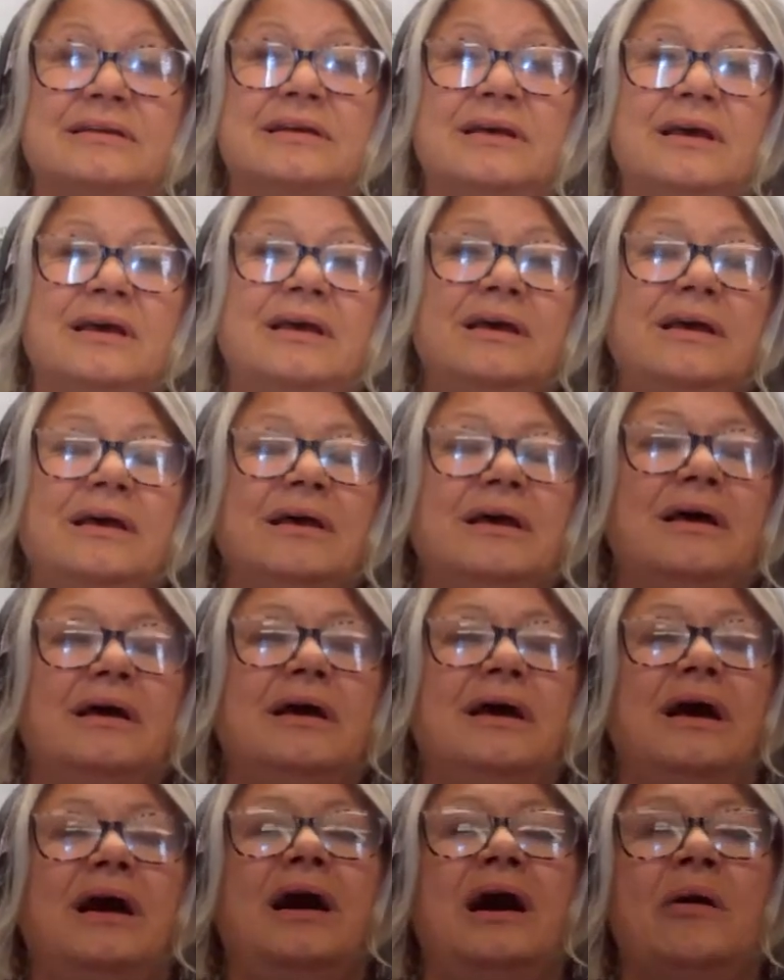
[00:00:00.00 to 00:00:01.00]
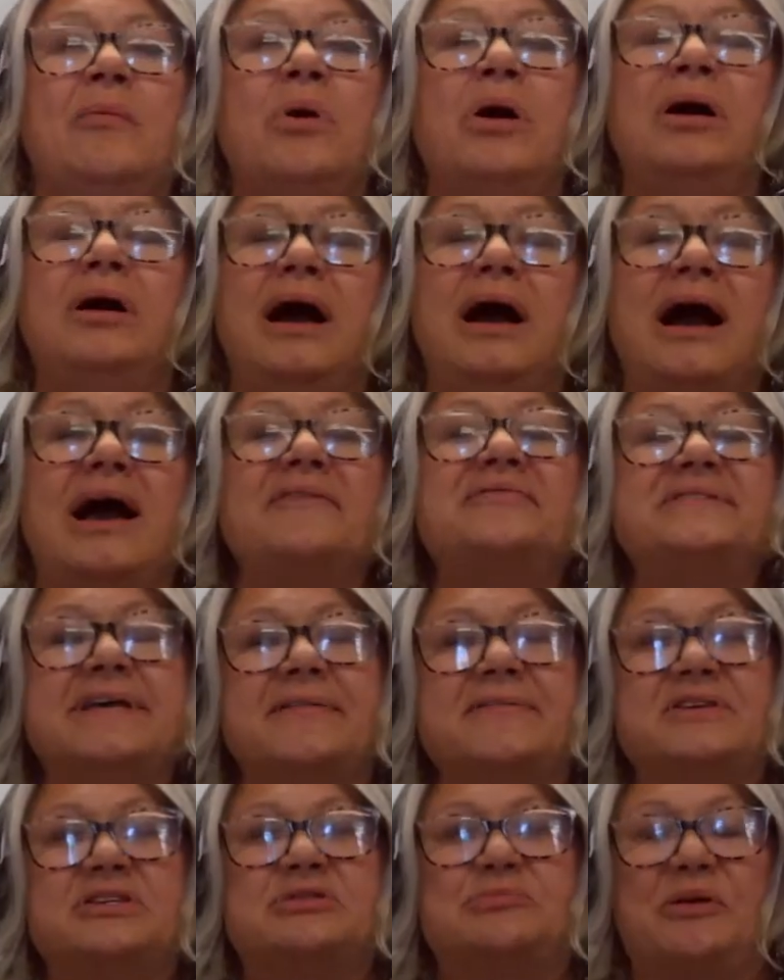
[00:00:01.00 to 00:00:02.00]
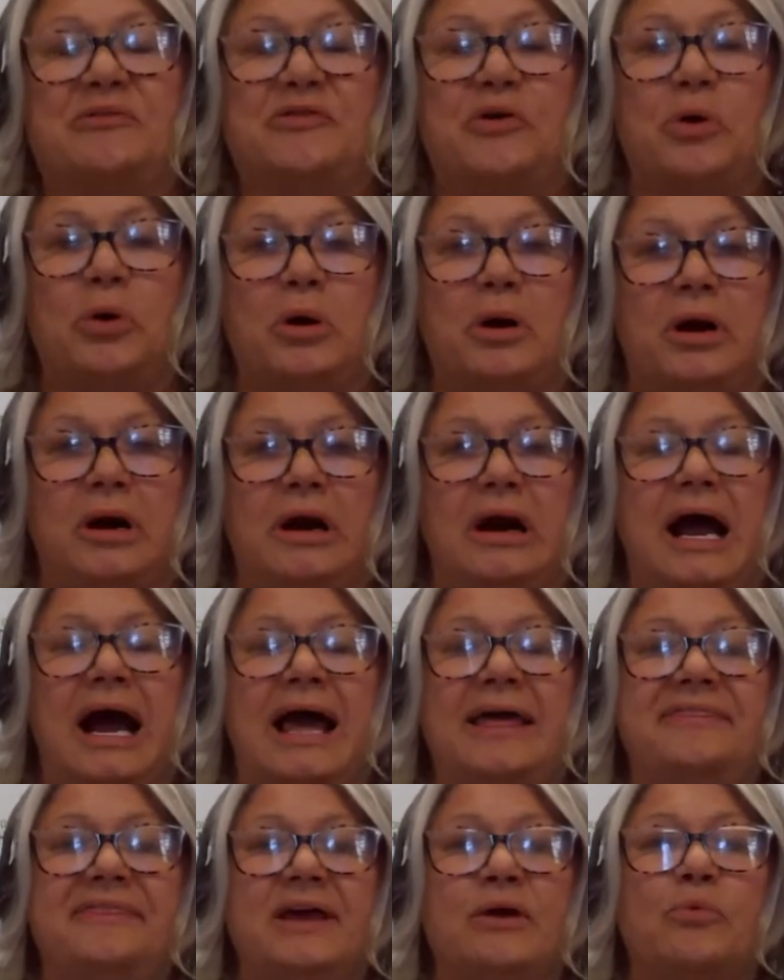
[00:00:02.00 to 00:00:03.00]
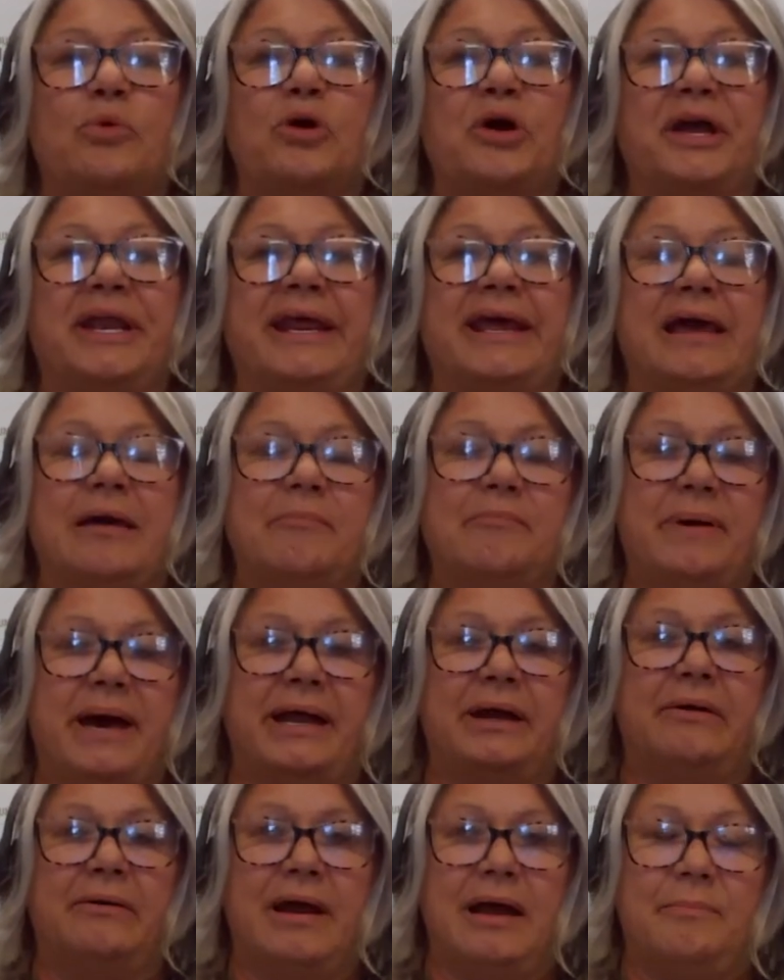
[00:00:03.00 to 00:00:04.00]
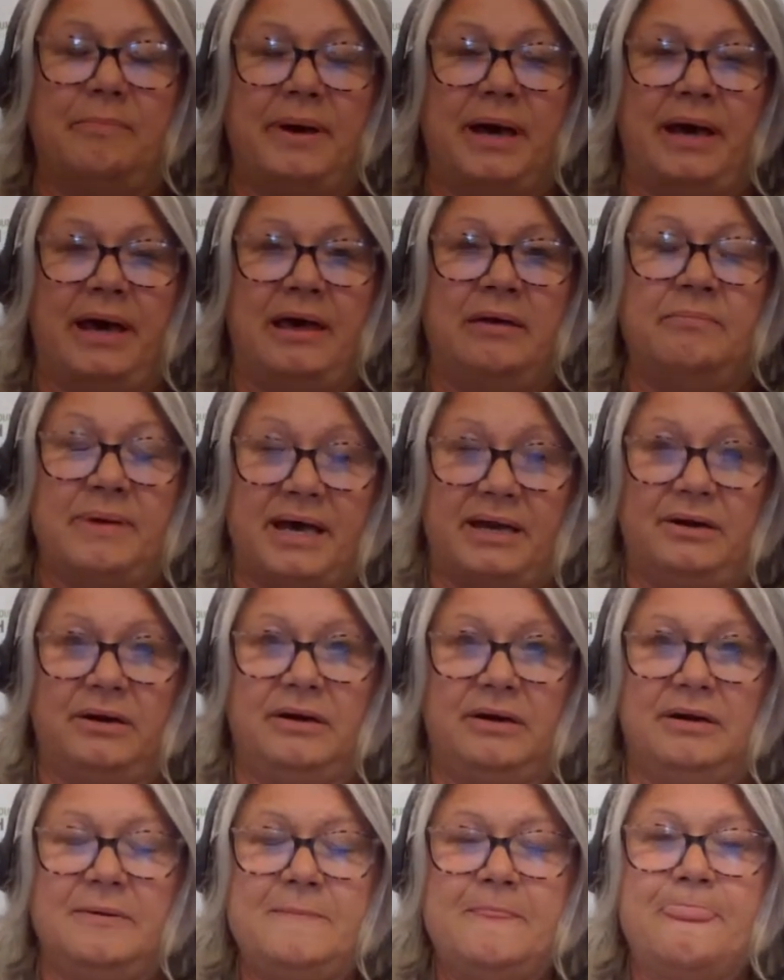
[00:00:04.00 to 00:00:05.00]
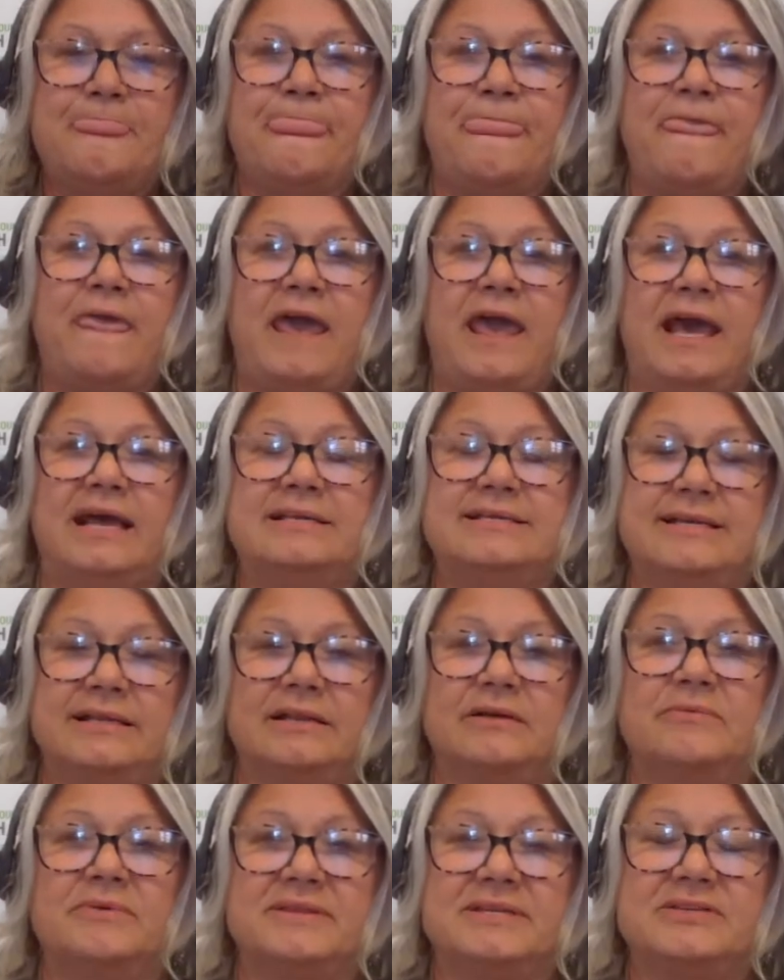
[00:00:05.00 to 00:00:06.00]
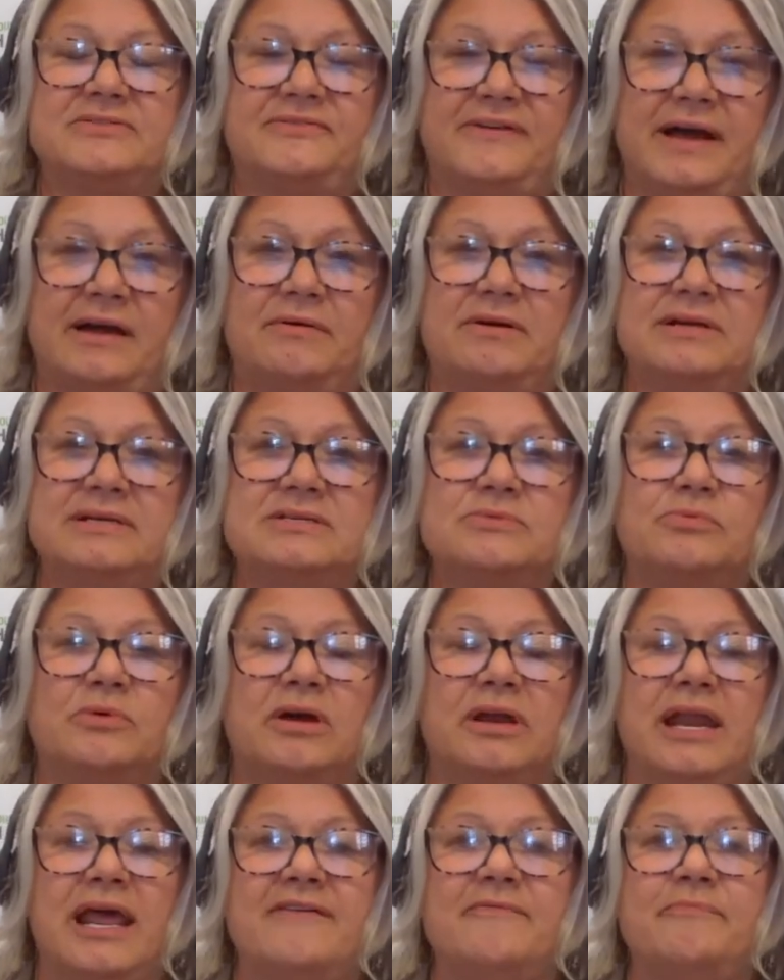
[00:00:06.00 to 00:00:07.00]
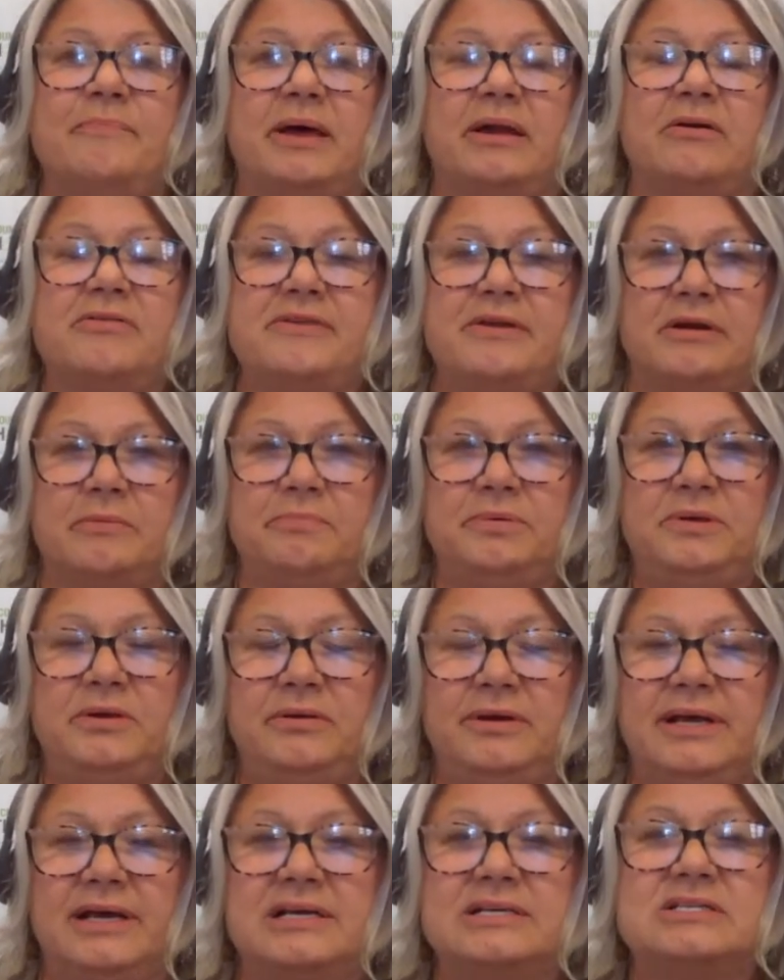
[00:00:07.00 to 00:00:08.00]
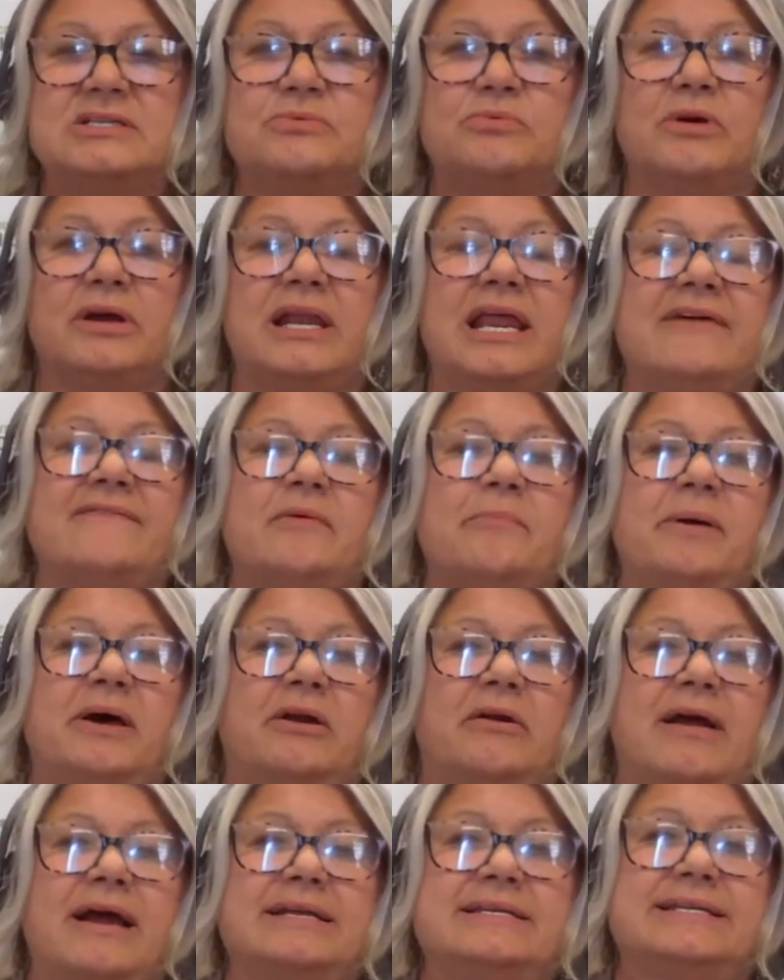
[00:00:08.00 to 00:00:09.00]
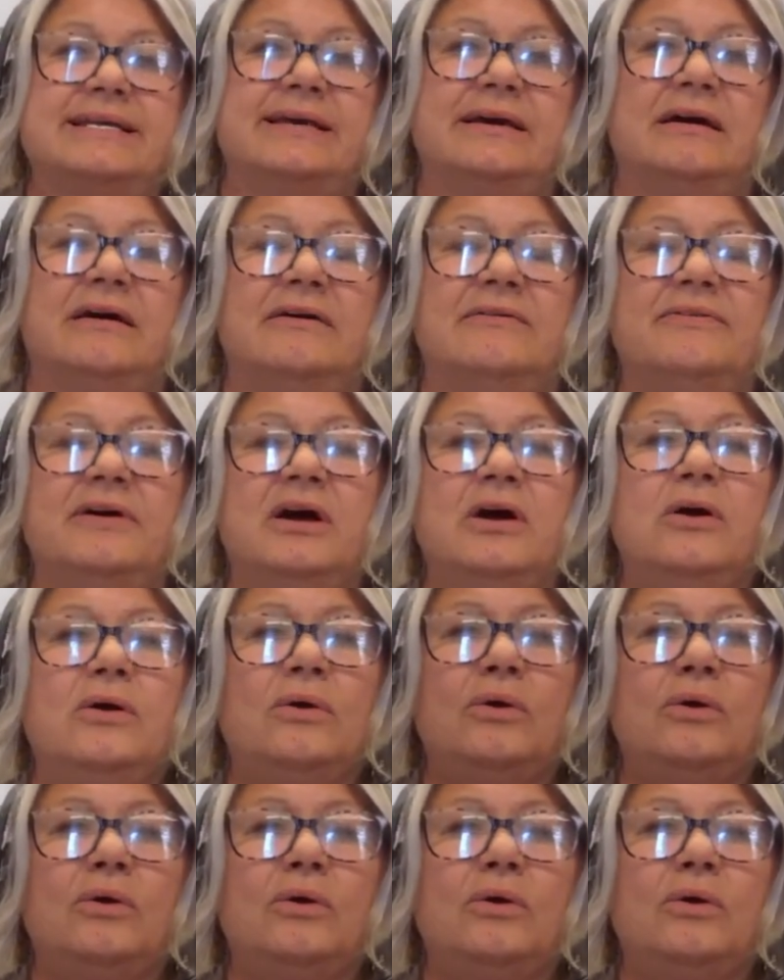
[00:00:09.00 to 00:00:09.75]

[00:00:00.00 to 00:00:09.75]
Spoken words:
And I've said this before, I think we're going to get better and better at dealing with this virus. We're going to have better therapeutics. We're going to have a better idea of